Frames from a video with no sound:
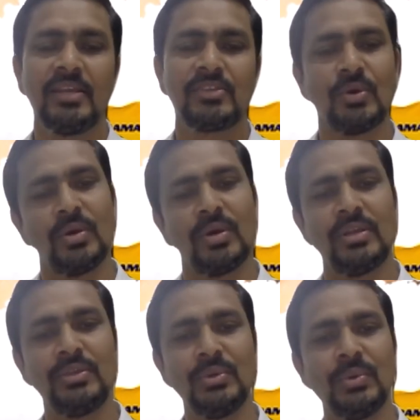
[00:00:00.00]
So
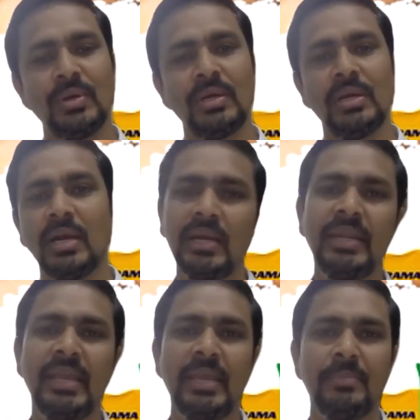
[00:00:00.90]
you
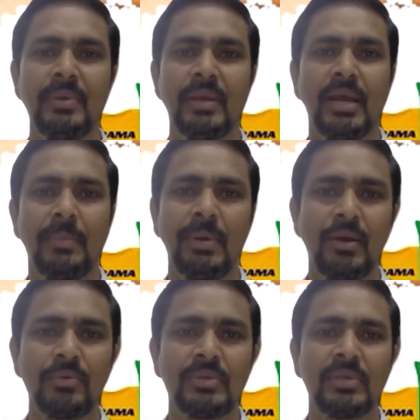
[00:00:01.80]
heard him
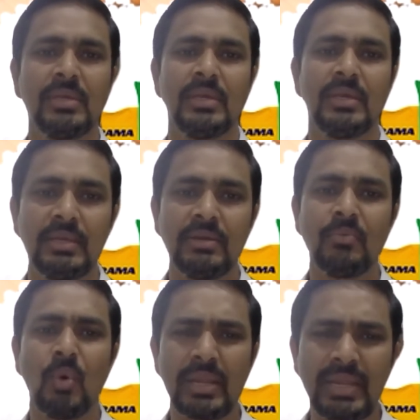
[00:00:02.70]
about
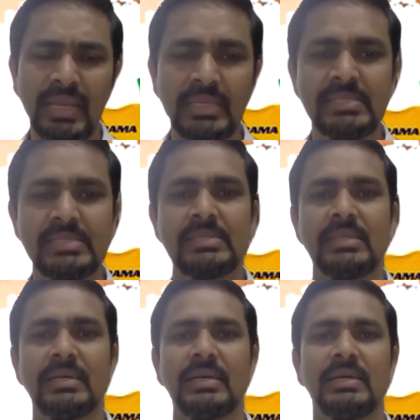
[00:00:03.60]
what is
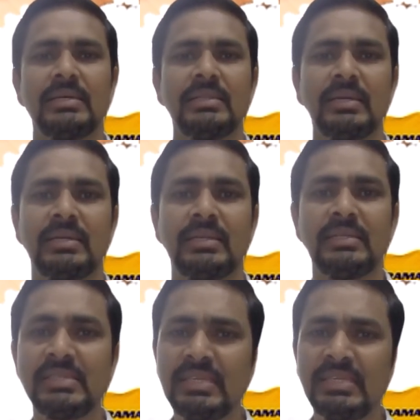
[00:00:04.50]
the
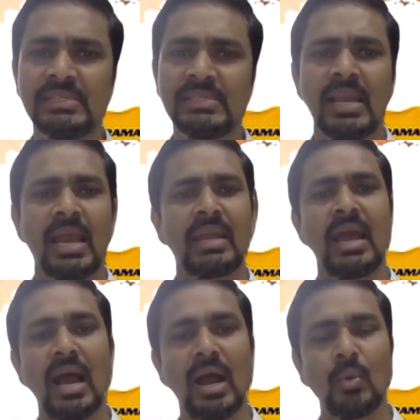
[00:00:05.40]
disease and
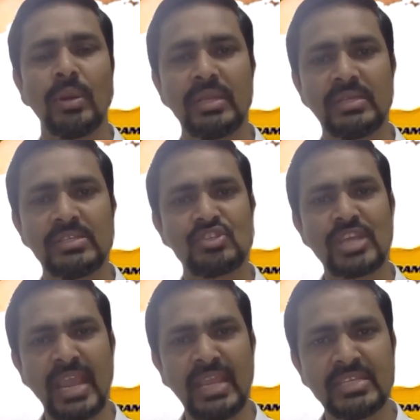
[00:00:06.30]
how it is
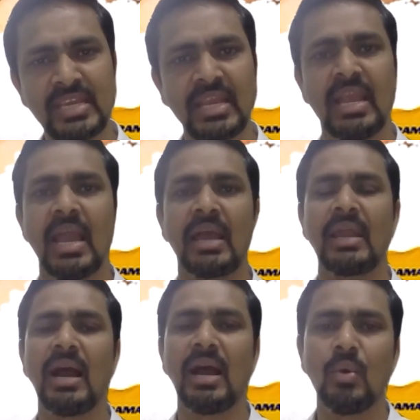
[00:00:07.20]
changing,
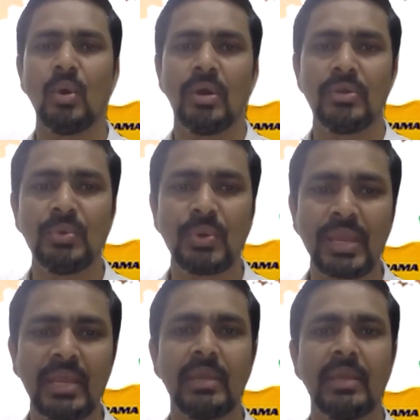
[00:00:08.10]
and how you
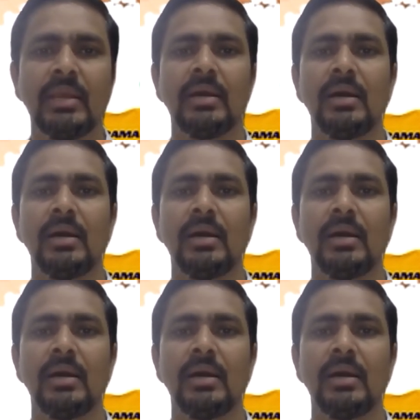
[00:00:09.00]
can